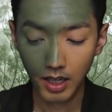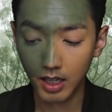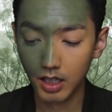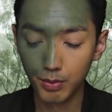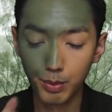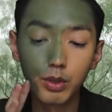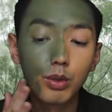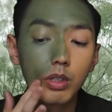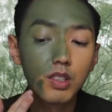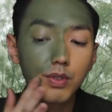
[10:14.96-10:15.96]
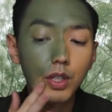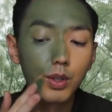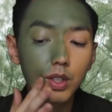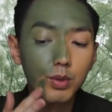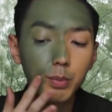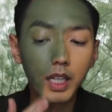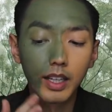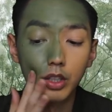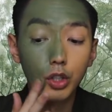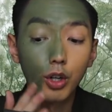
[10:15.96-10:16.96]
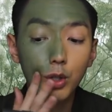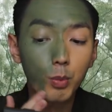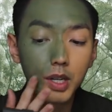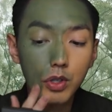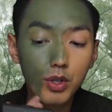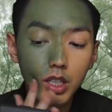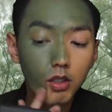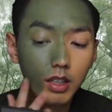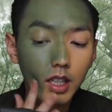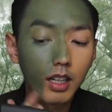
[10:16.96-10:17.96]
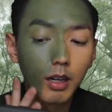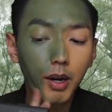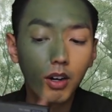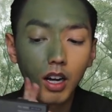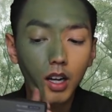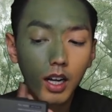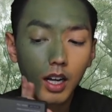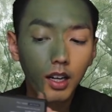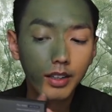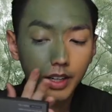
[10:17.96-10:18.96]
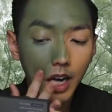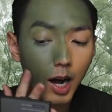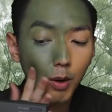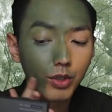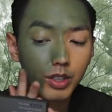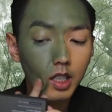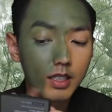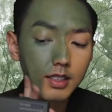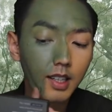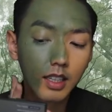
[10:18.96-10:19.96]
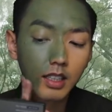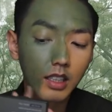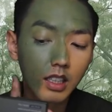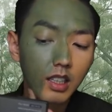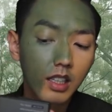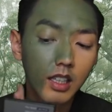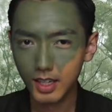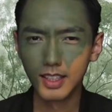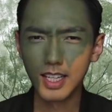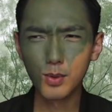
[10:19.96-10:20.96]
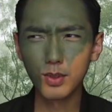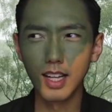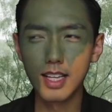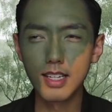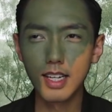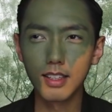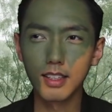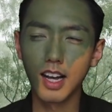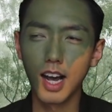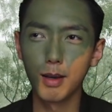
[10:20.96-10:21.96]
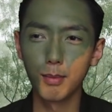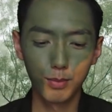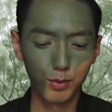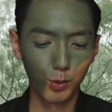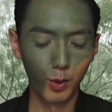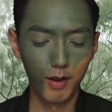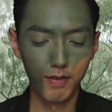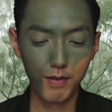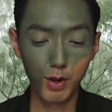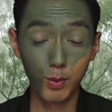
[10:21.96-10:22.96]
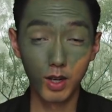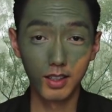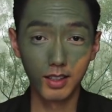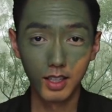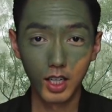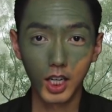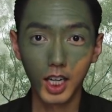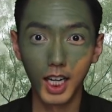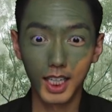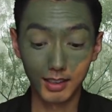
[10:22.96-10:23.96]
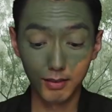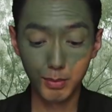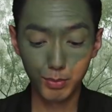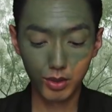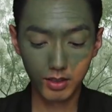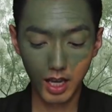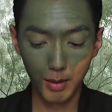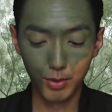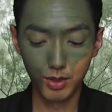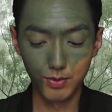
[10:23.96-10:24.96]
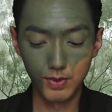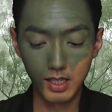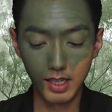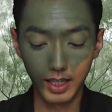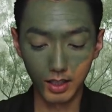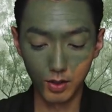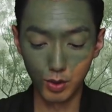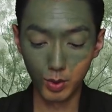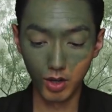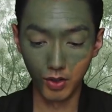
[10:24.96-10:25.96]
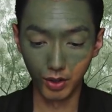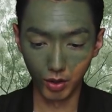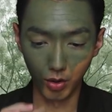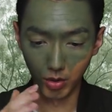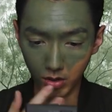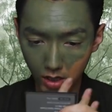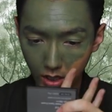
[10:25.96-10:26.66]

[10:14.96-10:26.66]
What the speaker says: And if we were to do this video, this would be like a documentary. It'll take about another hour to get this done. There's no designated time to have everyone collectively put on camo. It's really like you do it on the go.